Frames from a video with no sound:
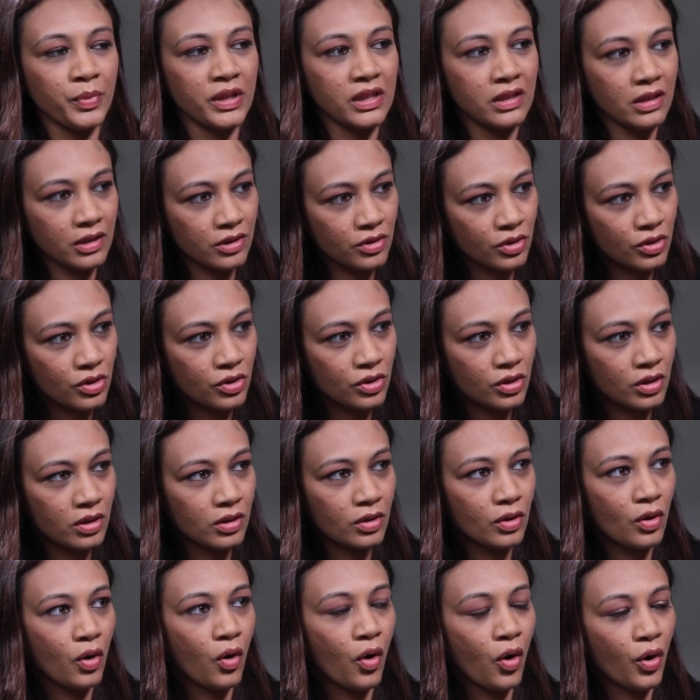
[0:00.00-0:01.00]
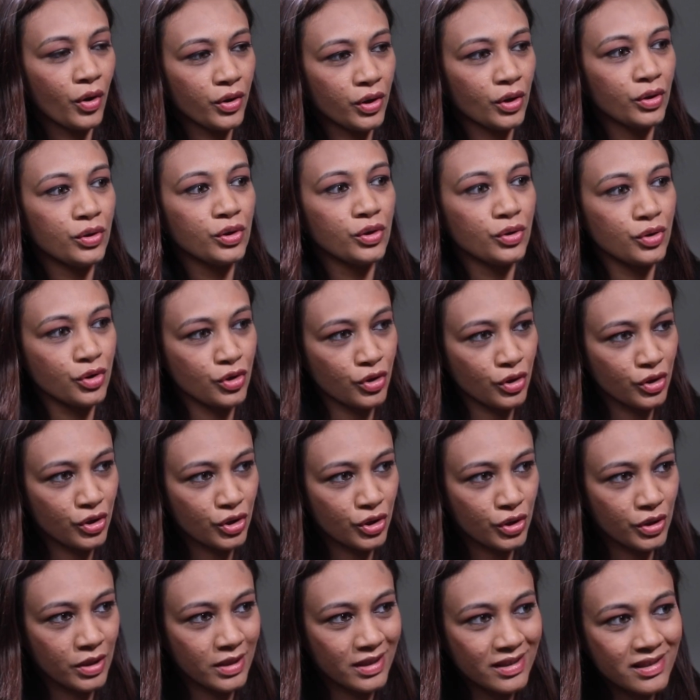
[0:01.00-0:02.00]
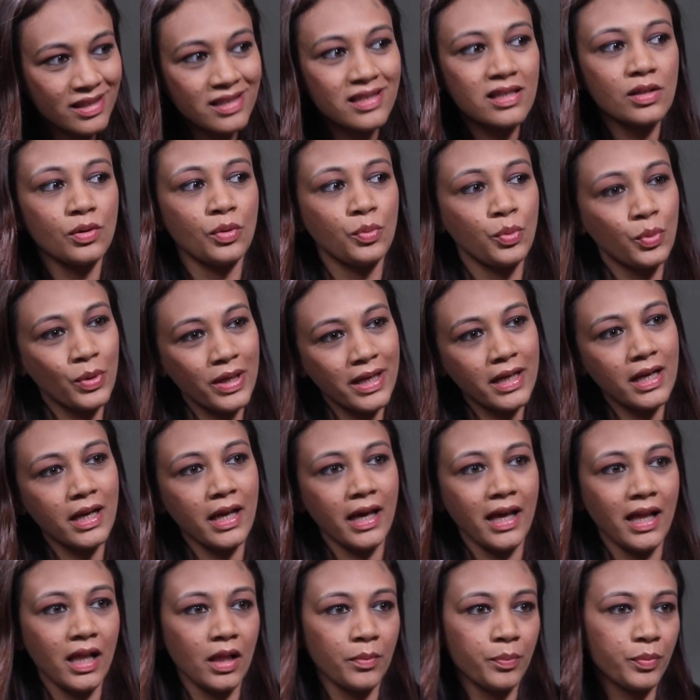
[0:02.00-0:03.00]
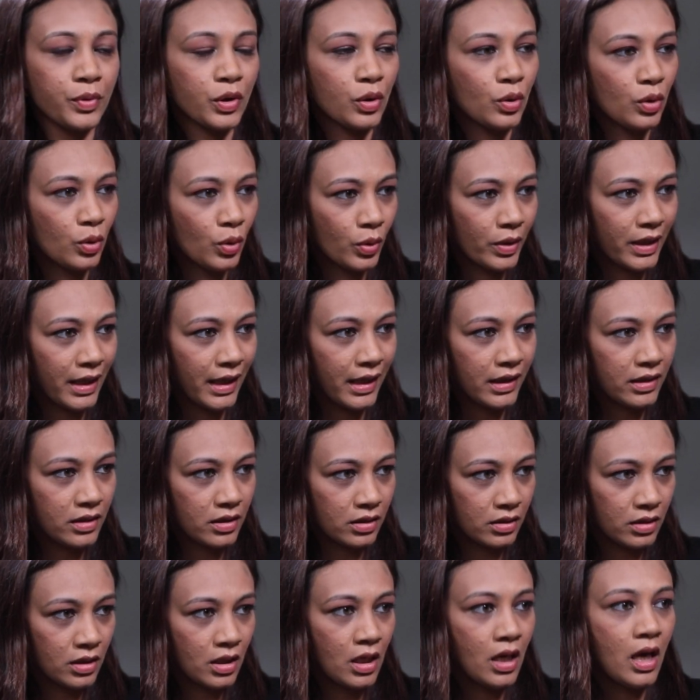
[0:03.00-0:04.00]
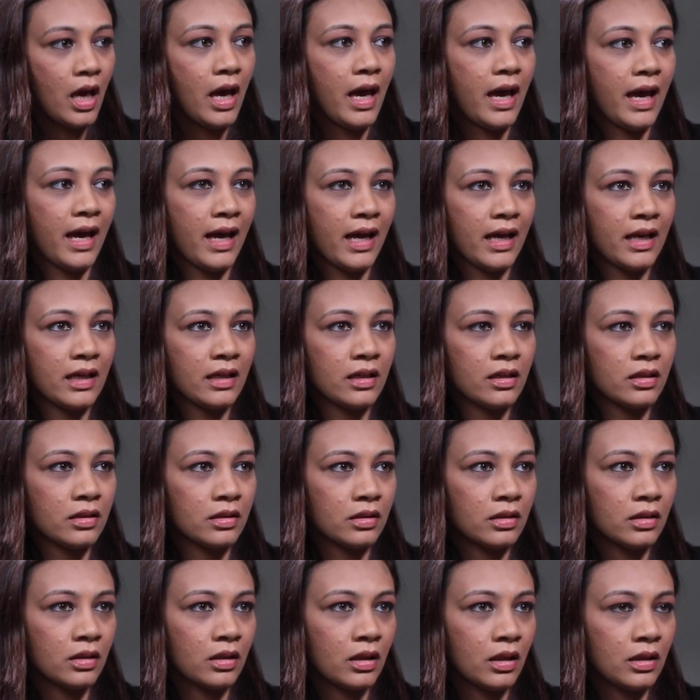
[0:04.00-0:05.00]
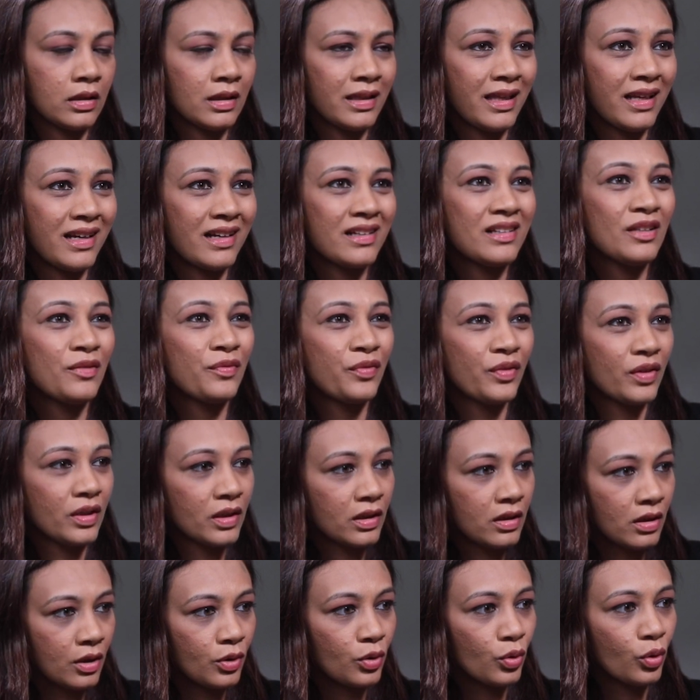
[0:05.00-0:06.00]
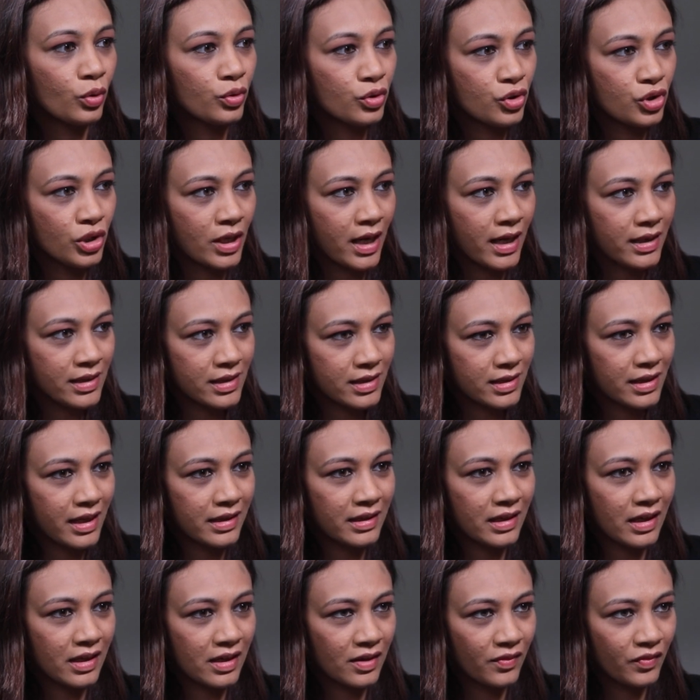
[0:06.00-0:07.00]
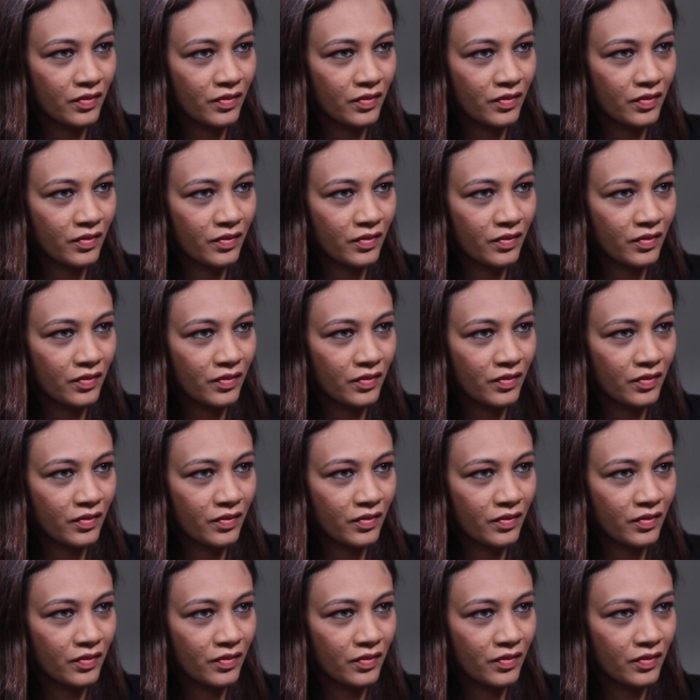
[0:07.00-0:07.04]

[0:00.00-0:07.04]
pediatrician or your nutritionist will help you locate. And there are different growth charts that are